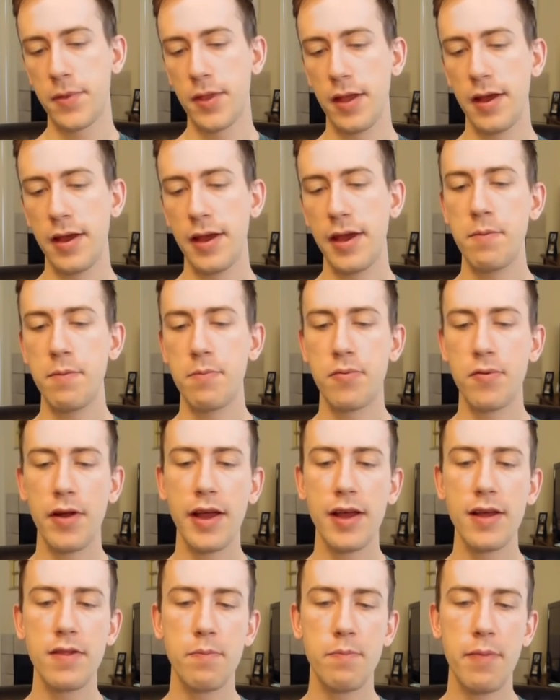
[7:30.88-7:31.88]
He
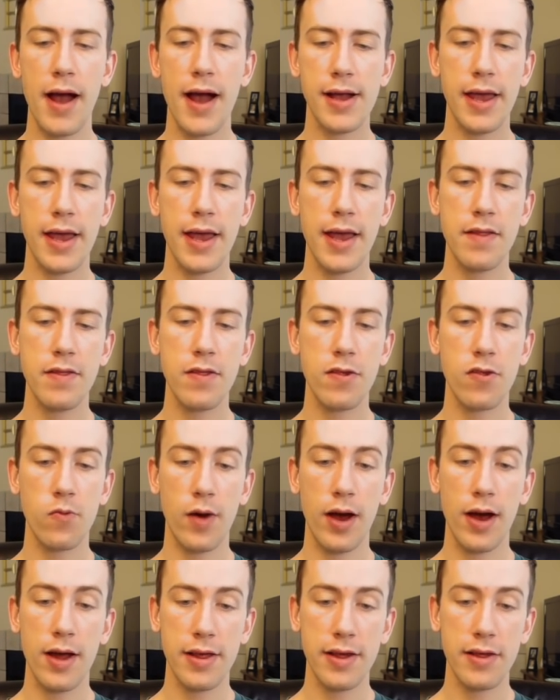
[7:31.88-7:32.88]
brings back in the
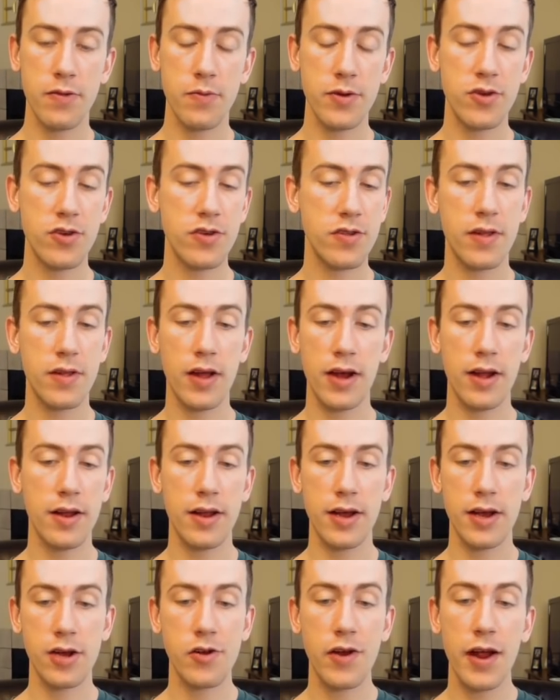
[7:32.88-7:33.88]
Zweilous, which is
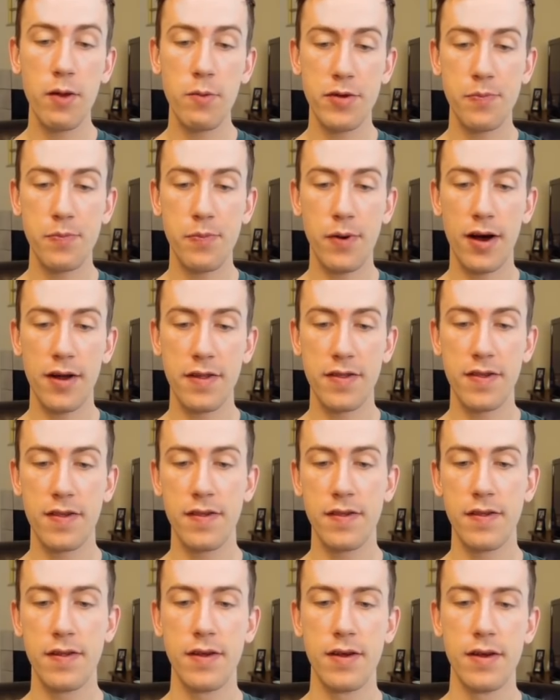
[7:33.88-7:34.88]
a great response.